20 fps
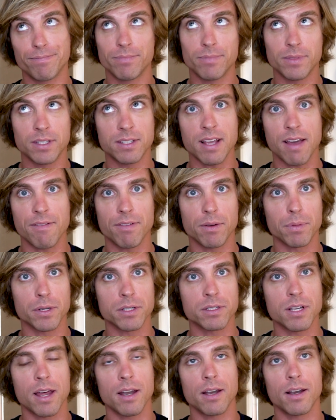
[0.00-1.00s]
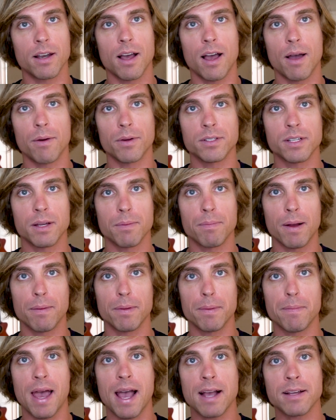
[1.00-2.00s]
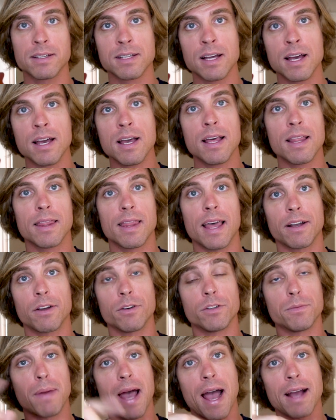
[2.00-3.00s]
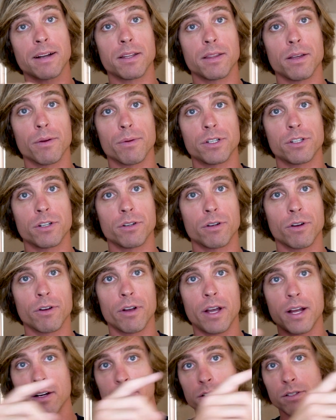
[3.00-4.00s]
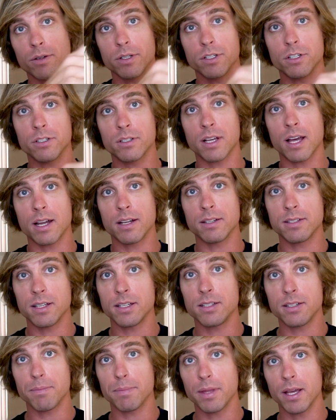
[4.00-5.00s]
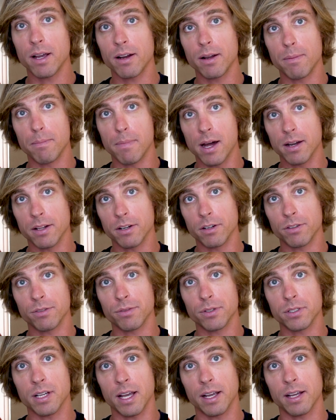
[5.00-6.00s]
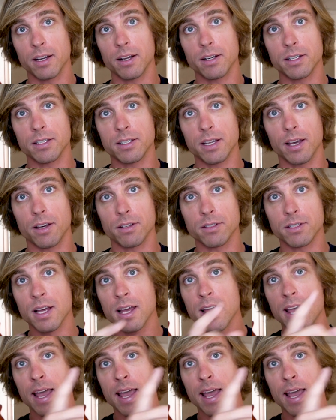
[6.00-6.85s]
7%, I would say probably max, that goes back to the original creator. So it just kind of sits up there and it monitors for secondary sales.